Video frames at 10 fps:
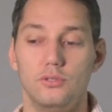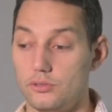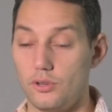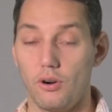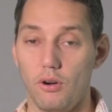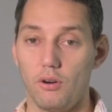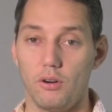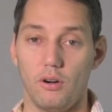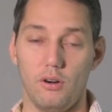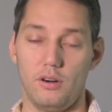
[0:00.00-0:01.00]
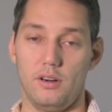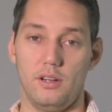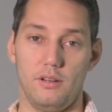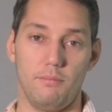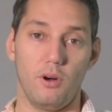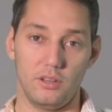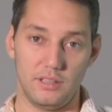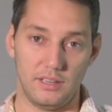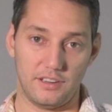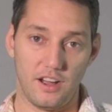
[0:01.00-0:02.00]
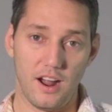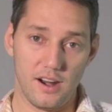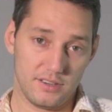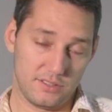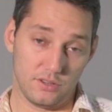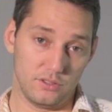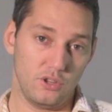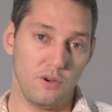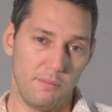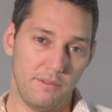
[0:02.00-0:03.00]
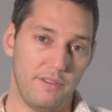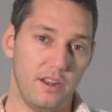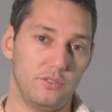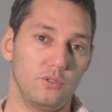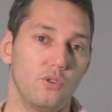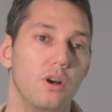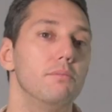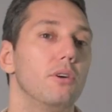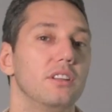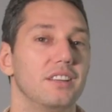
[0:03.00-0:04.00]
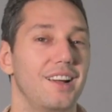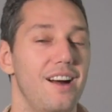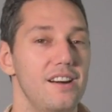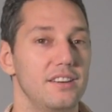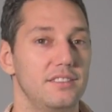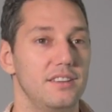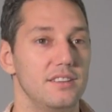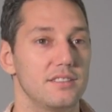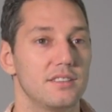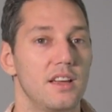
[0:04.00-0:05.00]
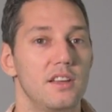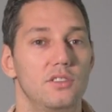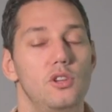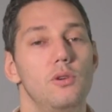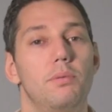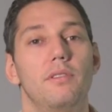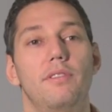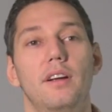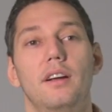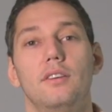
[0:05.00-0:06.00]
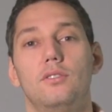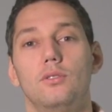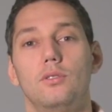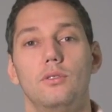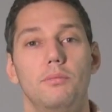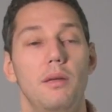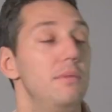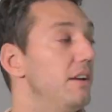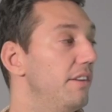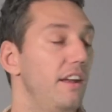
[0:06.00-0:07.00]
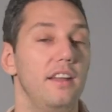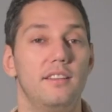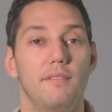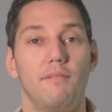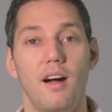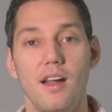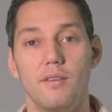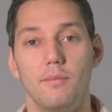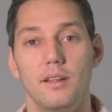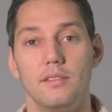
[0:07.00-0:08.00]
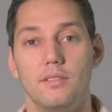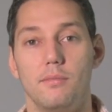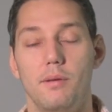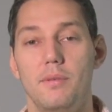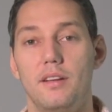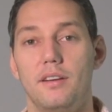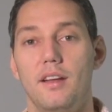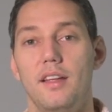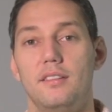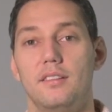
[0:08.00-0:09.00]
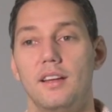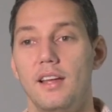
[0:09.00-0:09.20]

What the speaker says: draw or model cars, or do you prefer to draw and model characters? Do you prefer to maybe create environments, maybe create